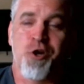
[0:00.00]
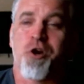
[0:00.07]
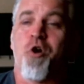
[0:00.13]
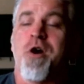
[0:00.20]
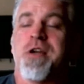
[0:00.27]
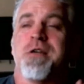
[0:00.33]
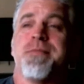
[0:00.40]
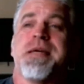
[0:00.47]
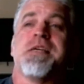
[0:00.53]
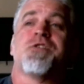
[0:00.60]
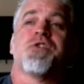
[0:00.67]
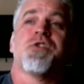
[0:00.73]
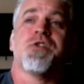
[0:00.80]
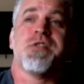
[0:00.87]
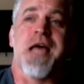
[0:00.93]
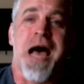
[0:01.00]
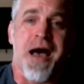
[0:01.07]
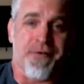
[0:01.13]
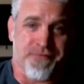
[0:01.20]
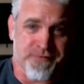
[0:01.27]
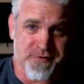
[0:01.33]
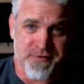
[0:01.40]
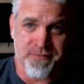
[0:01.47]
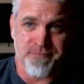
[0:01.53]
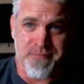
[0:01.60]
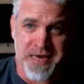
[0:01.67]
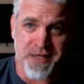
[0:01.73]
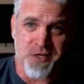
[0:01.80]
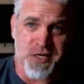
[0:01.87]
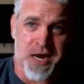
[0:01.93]
You're going to be stuffed
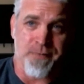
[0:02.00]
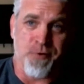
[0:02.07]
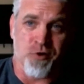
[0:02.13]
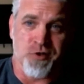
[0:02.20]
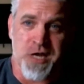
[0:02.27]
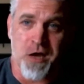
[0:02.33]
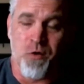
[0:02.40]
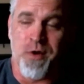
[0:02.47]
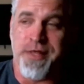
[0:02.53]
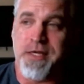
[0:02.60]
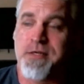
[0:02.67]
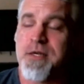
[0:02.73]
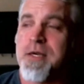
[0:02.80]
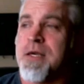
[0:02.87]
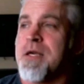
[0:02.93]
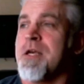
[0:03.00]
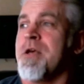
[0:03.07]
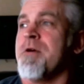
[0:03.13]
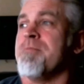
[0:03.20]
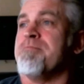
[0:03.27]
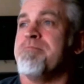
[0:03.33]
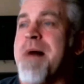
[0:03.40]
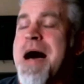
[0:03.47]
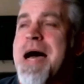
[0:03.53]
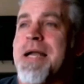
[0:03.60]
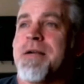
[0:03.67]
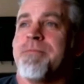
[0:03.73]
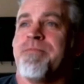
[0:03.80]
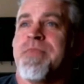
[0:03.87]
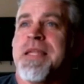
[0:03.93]
by the time you're done with it.
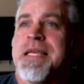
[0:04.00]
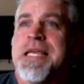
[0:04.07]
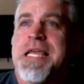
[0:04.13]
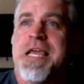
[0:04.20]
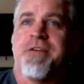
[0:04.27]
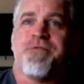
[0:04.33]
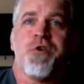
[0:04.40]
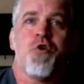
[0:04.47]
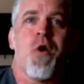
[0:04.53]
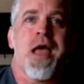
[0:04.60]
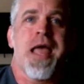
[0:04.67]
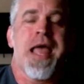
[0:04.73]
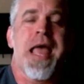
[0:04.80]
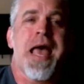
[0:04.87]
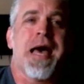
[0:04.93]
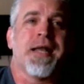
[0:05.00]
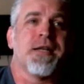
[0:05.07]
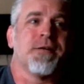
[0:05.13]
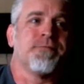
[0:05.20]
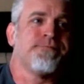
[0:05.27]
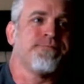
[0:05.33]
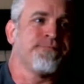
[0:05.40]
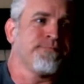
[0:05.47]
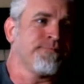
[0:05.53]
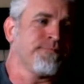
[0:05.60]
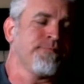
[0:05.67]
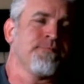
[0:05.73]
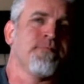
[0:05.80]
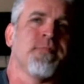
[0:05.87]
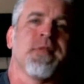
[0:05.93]
But if you had, I'm
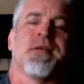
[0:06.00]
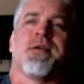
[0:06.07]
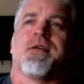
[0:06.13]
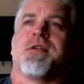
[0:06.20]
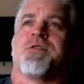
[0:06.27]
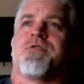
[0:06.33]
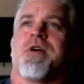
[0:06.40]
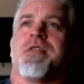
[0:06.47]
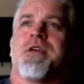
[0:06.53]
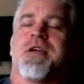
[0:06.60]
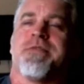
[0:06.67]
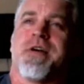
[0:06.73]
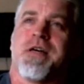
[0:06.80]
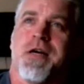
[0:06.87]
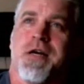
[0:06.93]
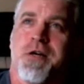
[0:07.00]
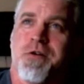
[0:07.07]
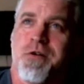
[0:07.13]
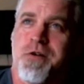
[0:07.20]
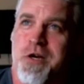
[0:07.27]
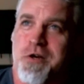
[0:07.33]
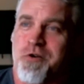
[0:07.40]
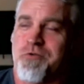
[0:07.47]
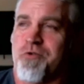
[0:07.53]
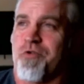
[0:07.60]
trying to think of a, a, a